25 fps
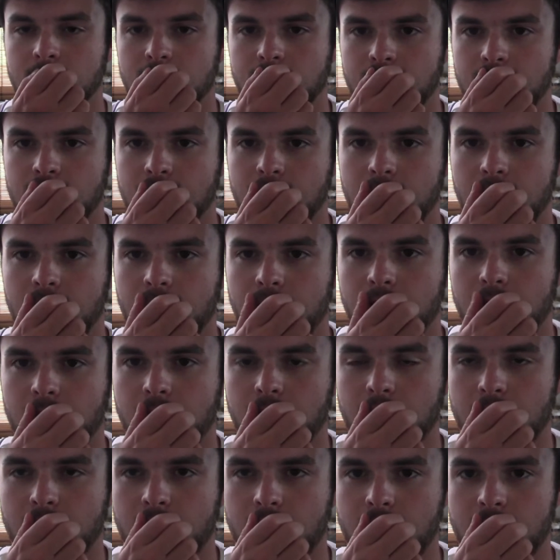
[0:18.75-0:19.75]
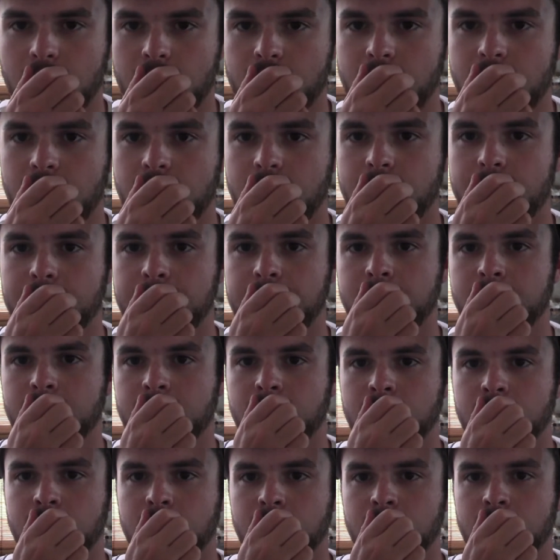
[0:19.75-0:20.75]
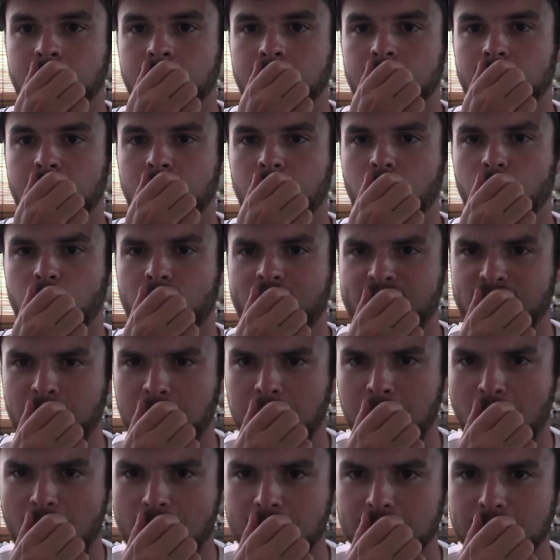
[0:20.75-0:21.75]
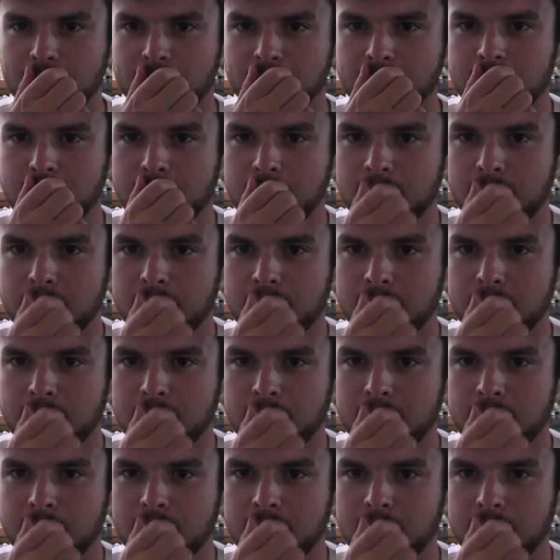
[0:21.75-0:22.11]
Yeah. Anaheim, we have a problem.